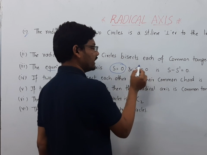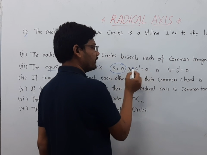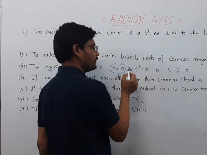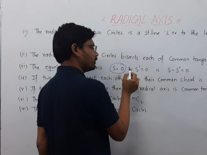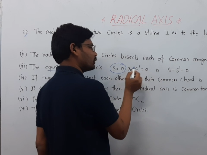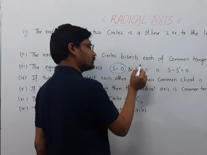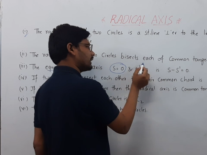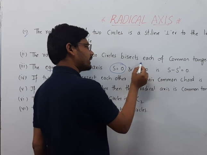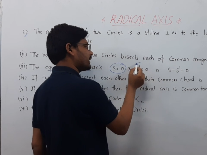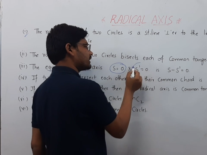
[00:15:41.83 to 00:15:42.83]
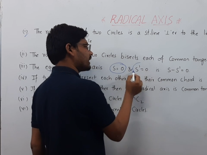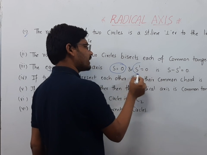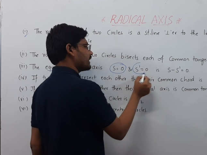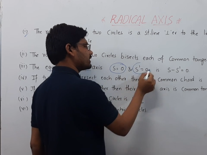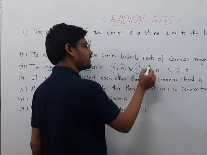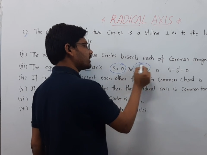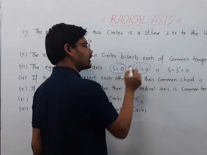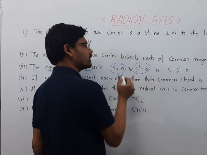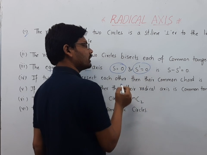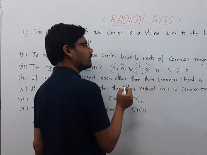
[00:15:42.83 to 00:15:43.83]
if two circles are s is
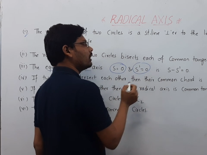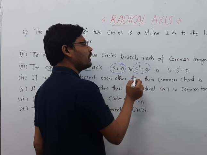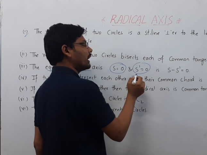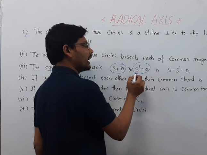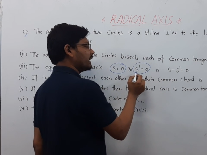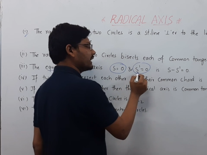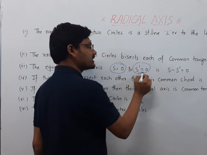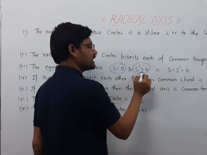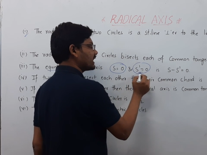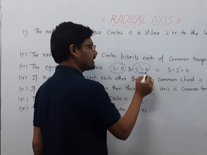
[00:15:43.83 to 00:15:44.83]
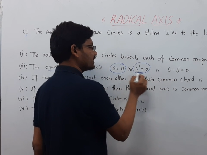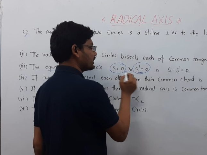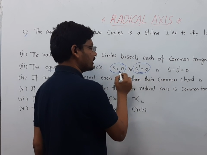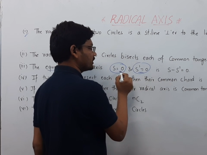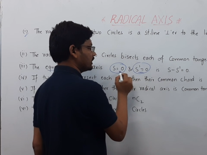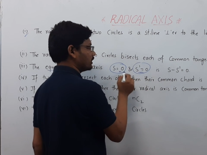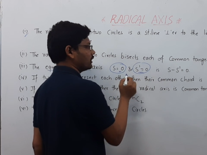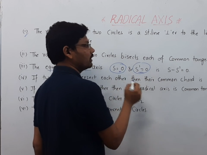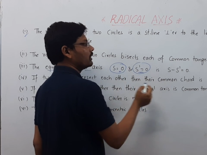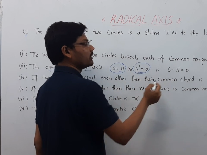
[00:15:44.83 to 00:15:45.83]
equal 0 and s dash is equal
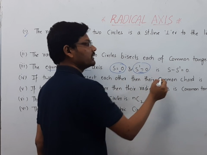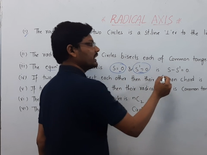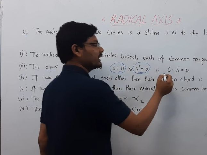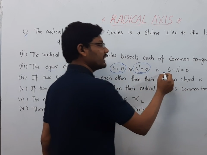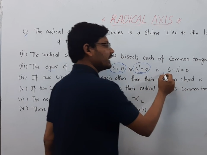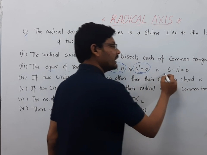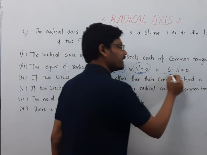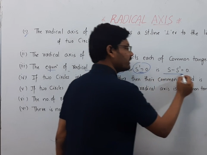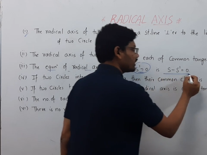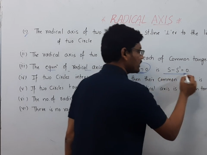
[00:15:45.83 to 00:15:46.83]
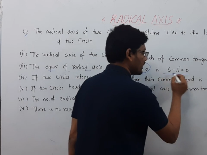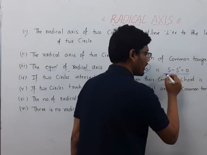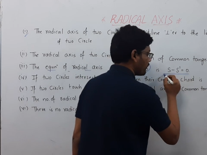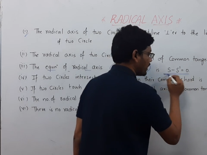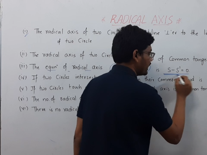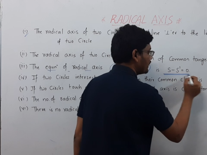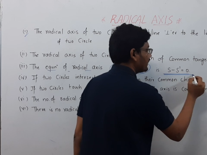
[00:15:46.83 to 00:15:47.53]
0, then the equation of a